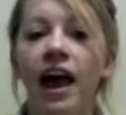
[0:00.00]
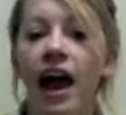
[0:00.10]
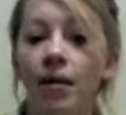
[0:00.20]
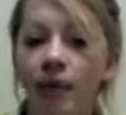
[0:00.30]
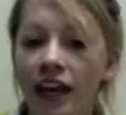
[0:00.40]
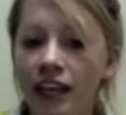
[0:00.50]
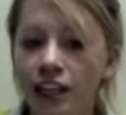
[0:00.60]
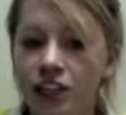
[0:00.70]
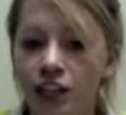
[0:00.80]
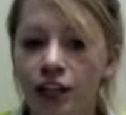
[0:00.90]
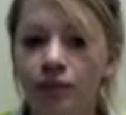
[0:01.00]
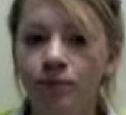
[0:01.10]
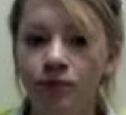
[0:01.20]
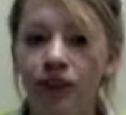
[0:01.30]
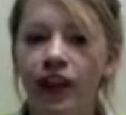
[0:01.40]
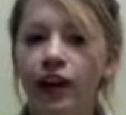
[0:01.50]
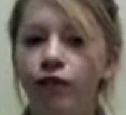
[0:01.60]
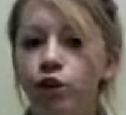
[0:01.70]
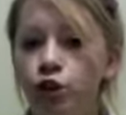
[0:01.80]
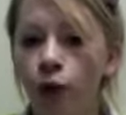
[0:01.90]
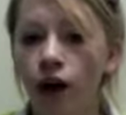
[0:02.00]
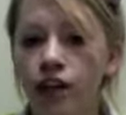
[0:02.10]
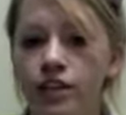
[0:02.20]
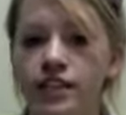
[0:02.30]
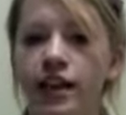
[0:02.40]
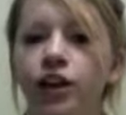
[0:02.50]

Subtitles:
and making sure that if you don't understand,